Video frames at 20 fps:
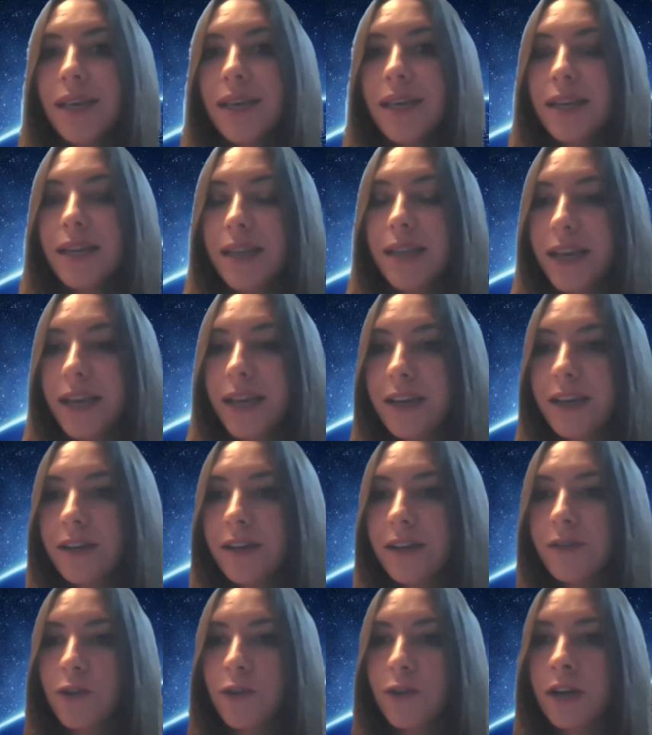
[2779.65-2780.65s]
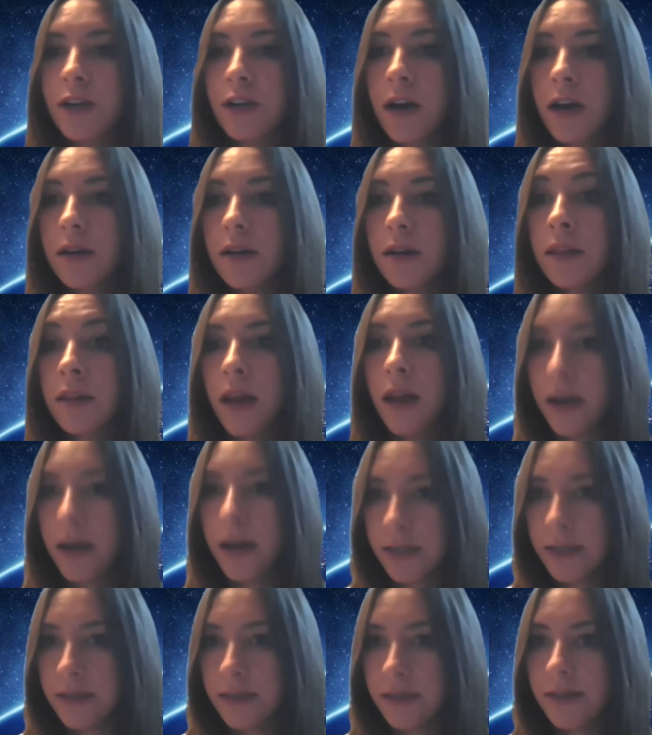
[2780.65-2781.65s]
negative or not
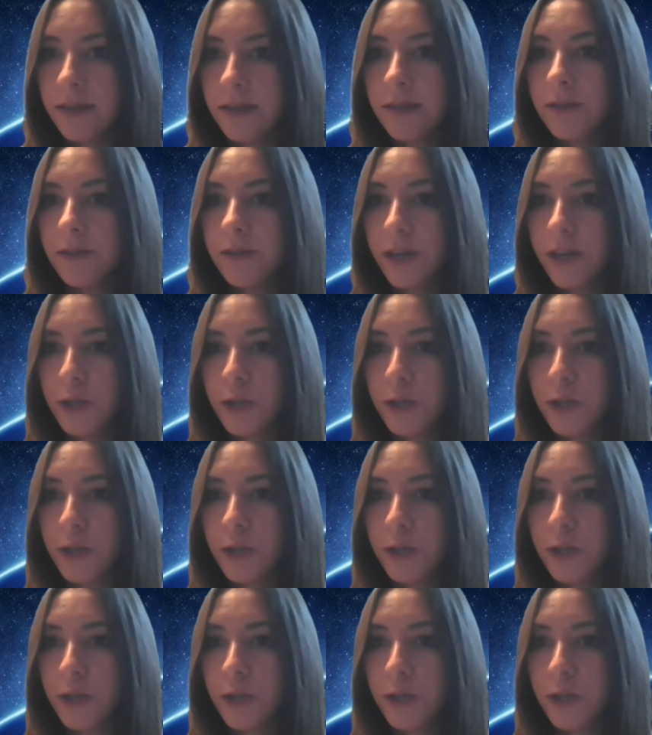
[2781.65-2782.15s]
aligned, right?